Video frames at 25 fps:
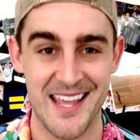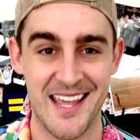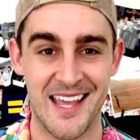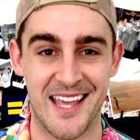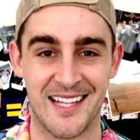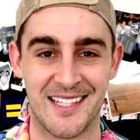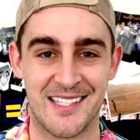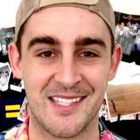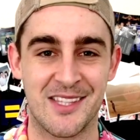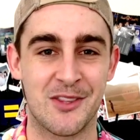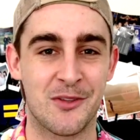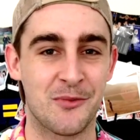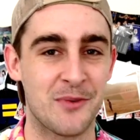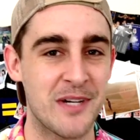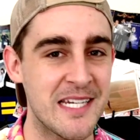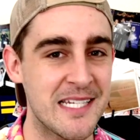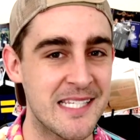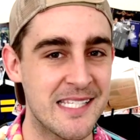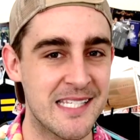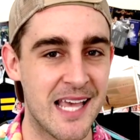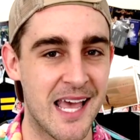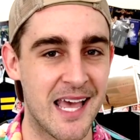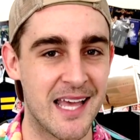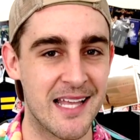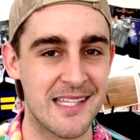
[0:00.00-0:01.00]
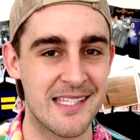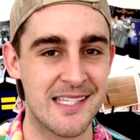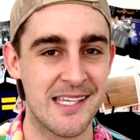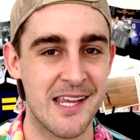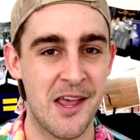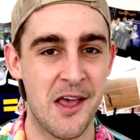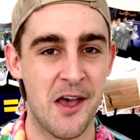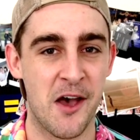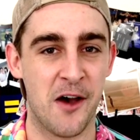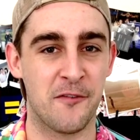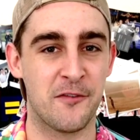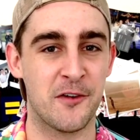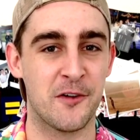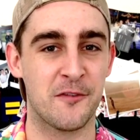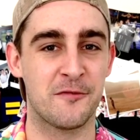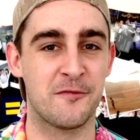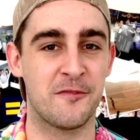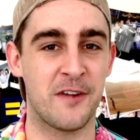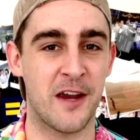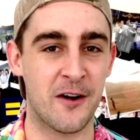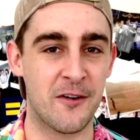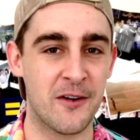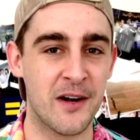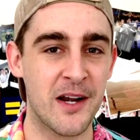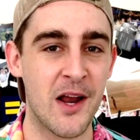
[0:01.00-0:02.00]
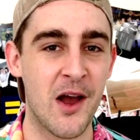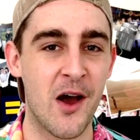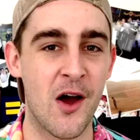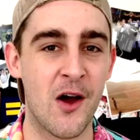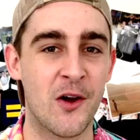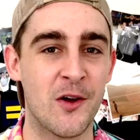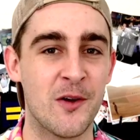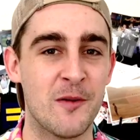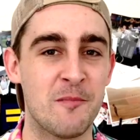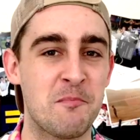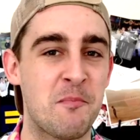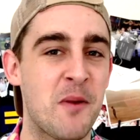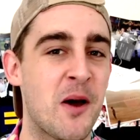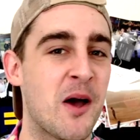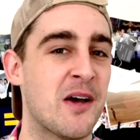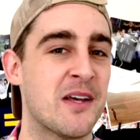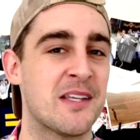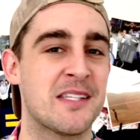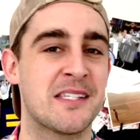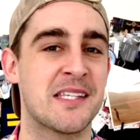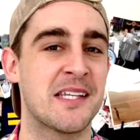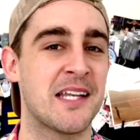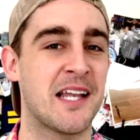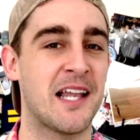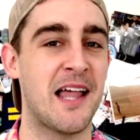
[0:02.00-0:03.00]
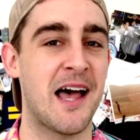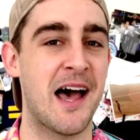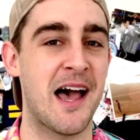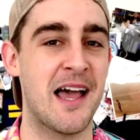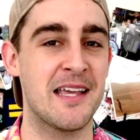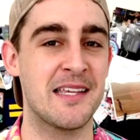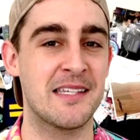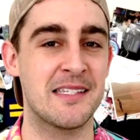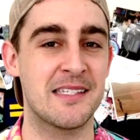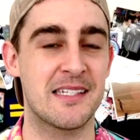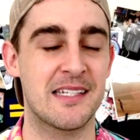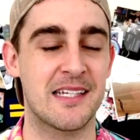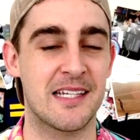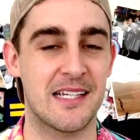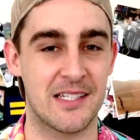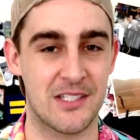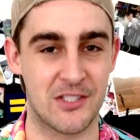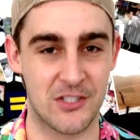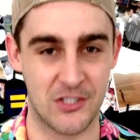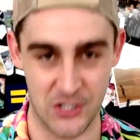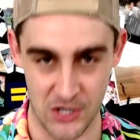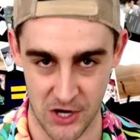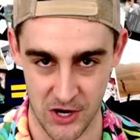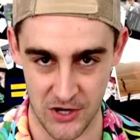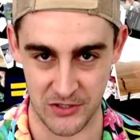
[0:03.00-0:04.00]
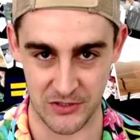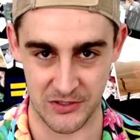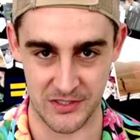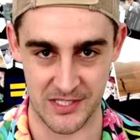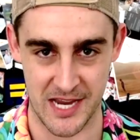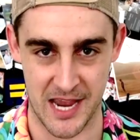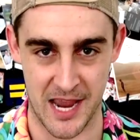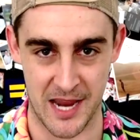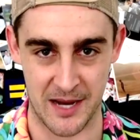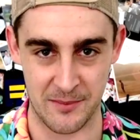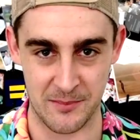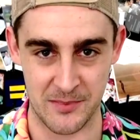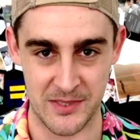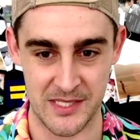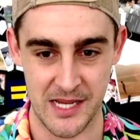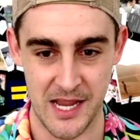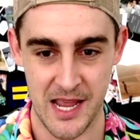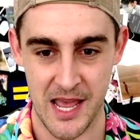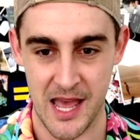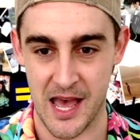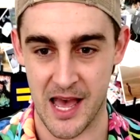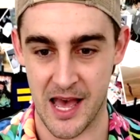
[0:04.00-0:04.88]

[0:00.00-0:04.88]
It's 3 sets of your very own personalized journal tapes,